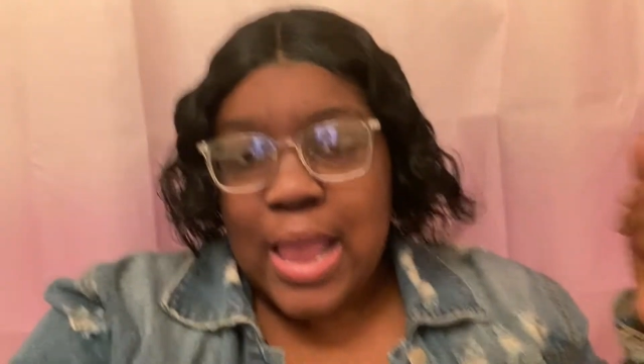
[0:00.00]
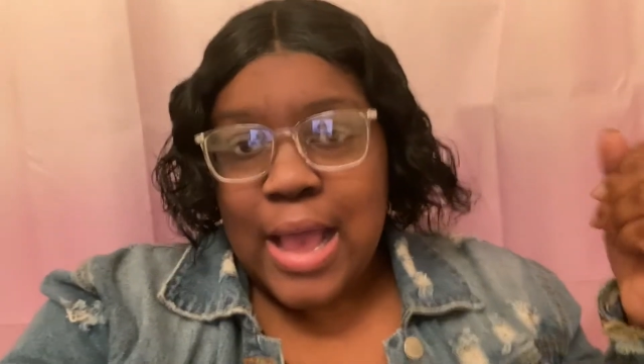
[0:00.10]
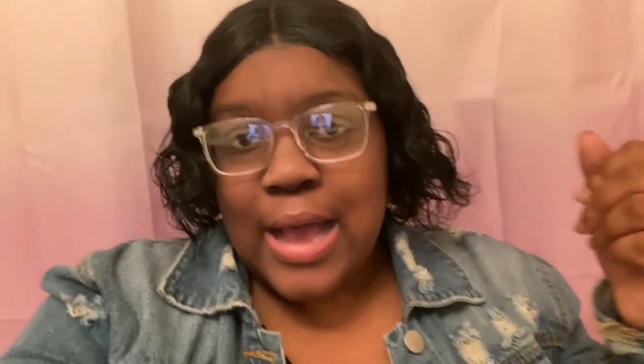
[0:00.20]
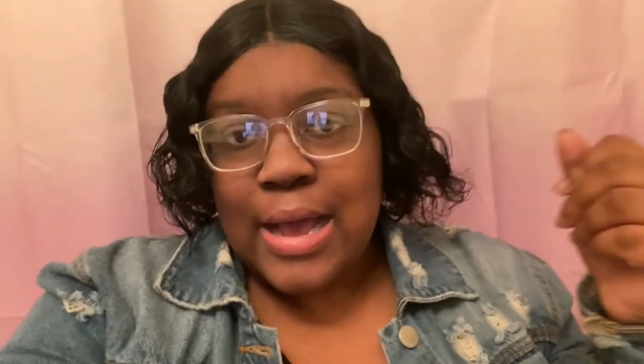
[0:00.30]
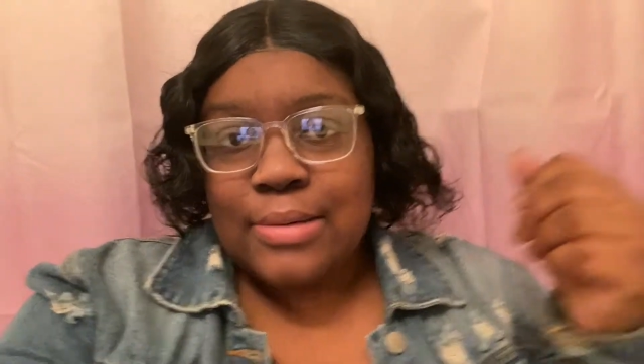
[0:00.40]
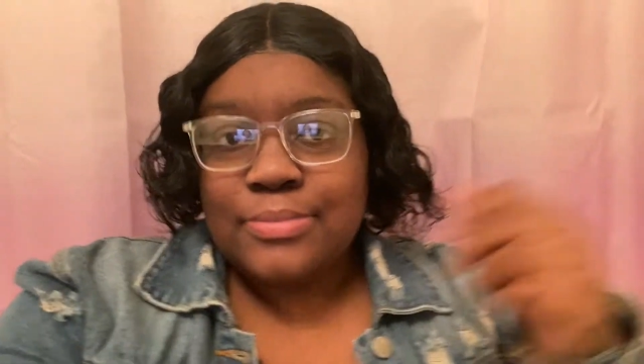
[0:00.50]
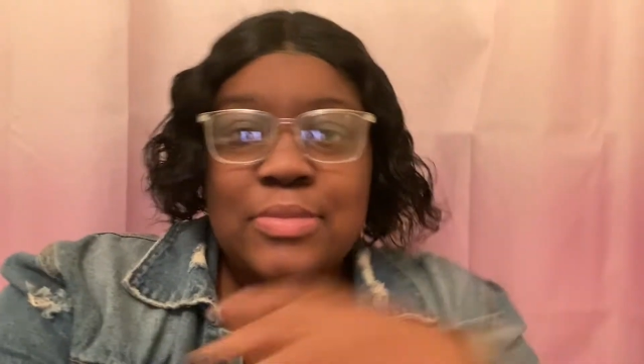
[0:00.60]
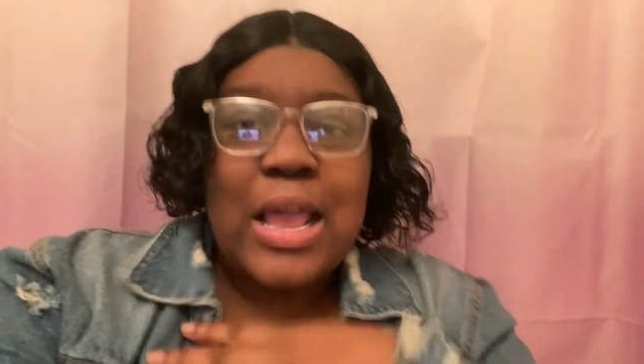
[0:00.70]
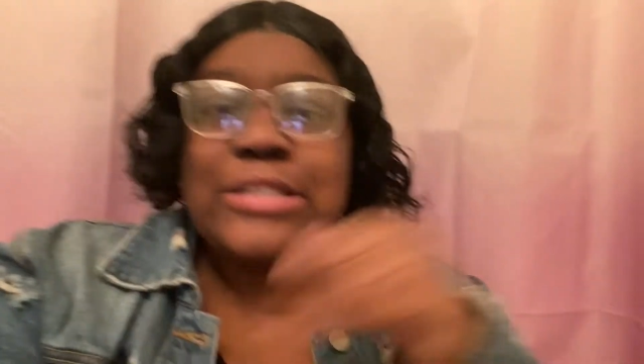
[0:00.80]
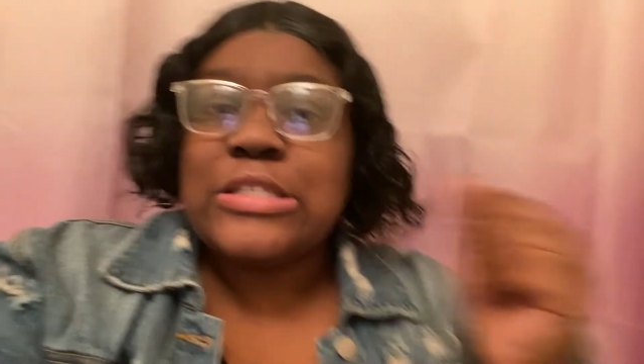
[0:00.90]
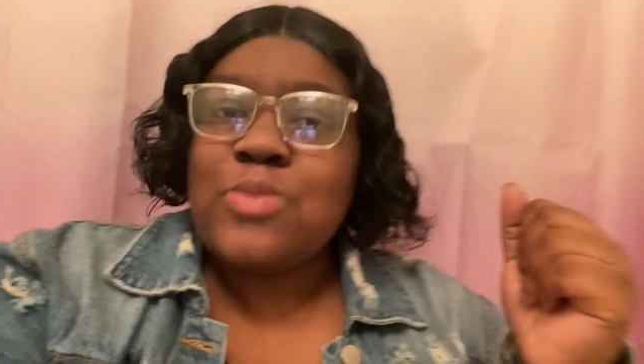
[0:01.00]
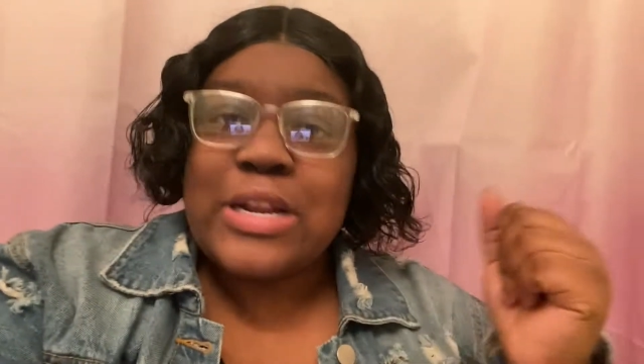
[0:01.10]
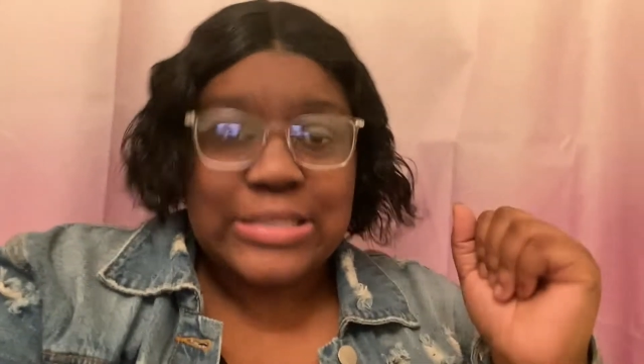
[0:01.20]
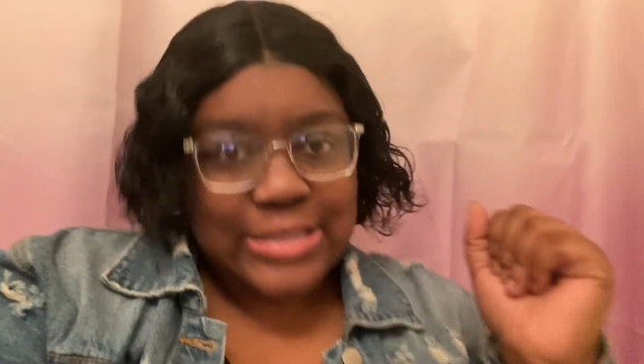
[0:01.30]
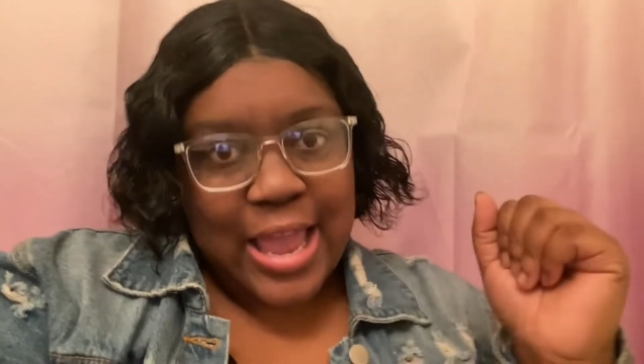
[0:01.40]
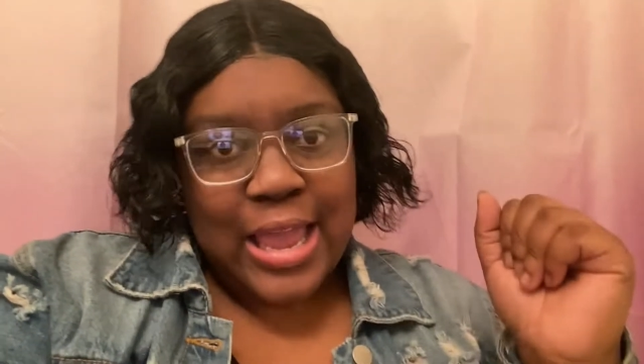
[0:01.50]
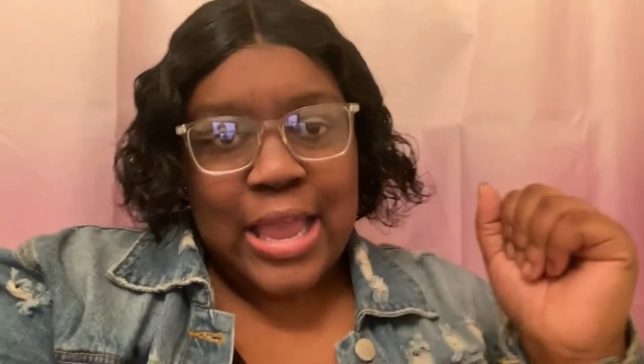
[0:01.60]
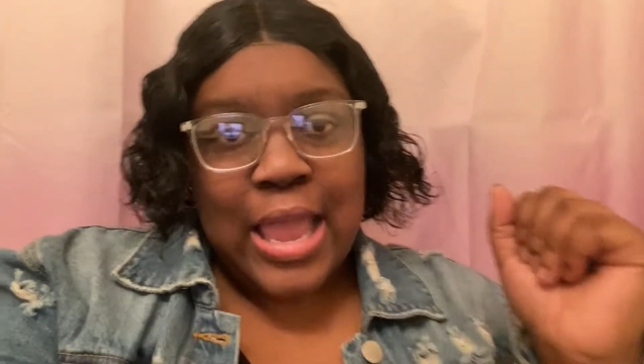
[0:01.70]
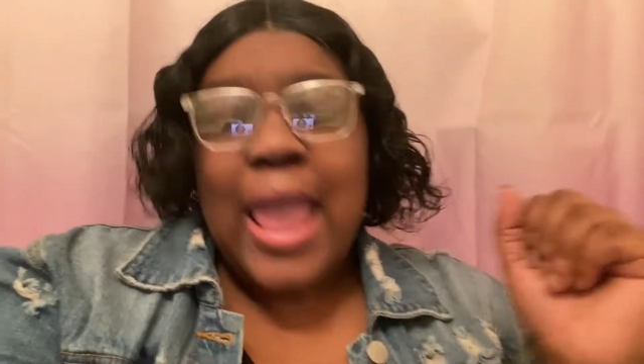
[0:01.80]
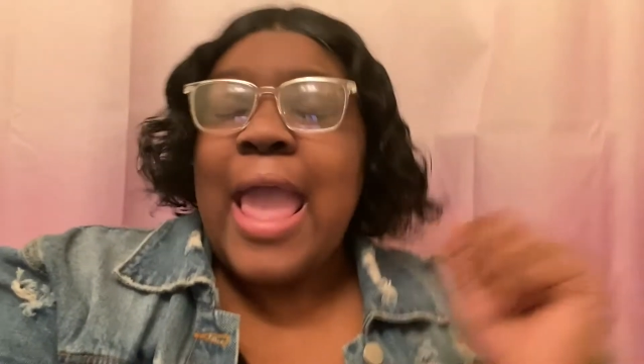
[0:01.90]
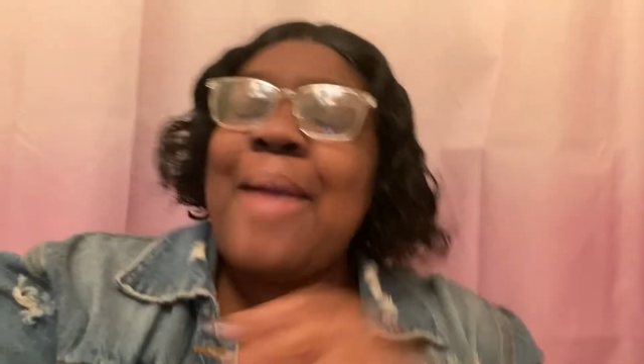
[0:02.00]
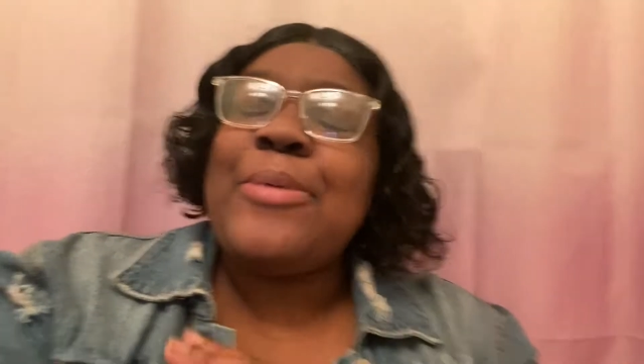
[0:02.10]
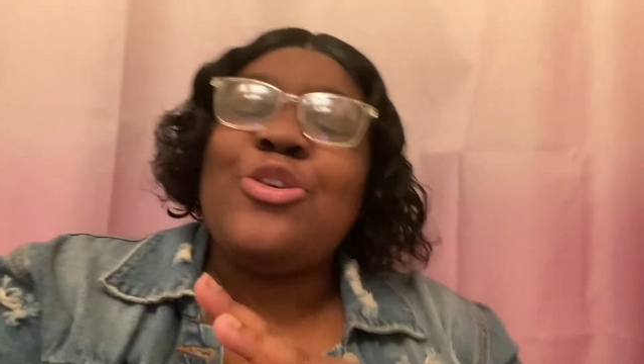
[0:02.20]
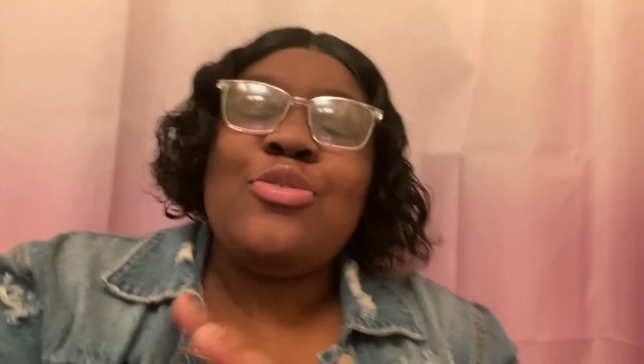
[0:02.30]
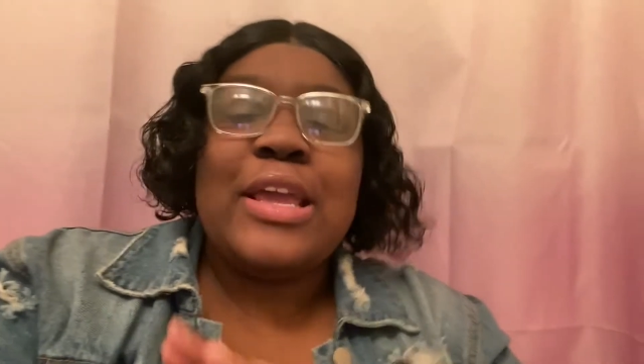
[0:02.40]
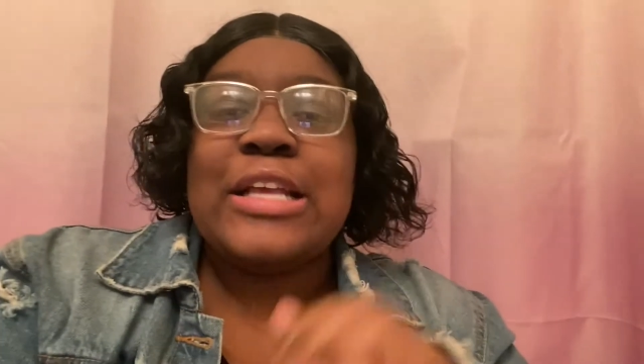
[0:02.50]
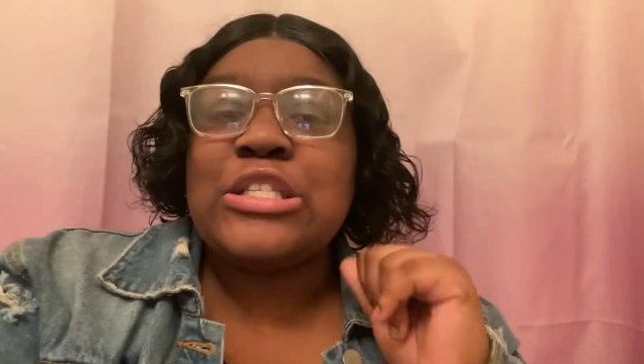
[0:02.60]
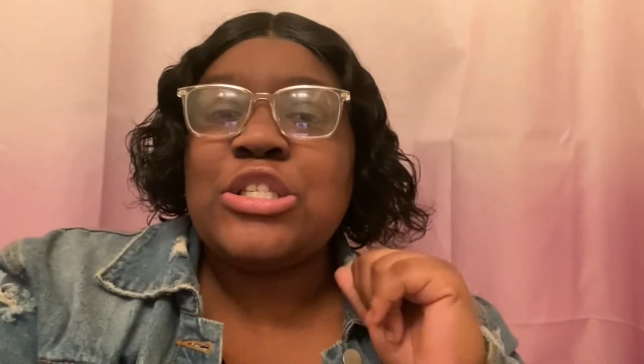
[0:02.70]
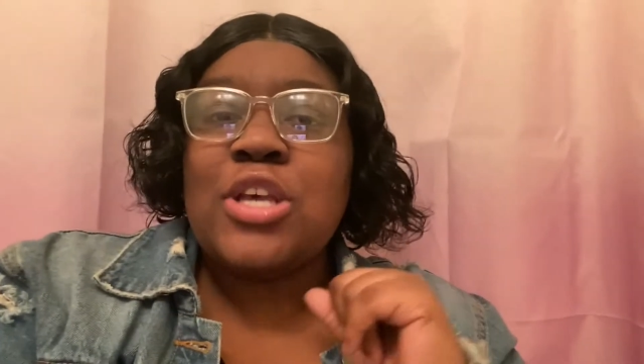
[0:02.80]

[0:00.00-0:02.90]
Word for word: Um, I just want to say Happy New Year's